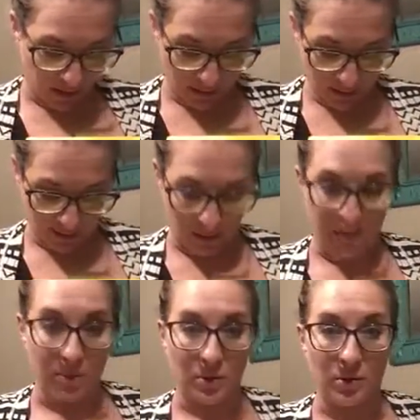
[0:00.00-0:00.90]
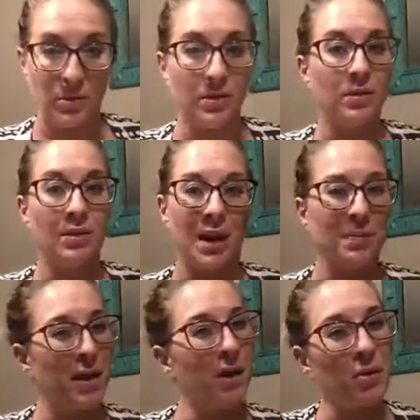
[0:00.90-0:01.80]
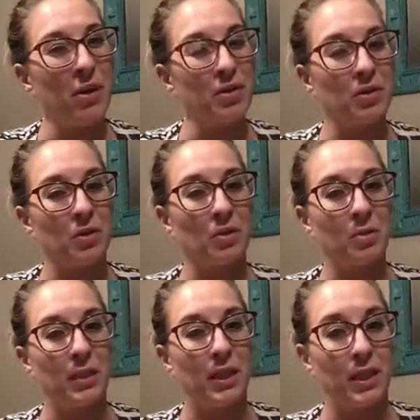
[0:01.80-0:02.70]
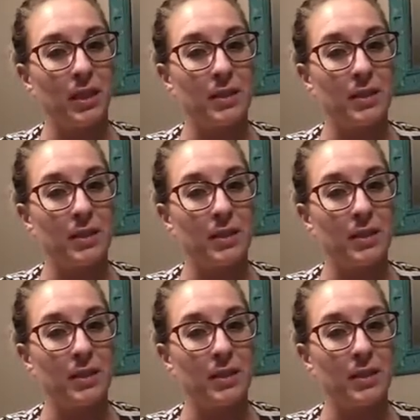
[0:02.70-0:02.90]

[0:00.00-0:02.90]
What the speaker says: symbol, I'm not quite sure what it is.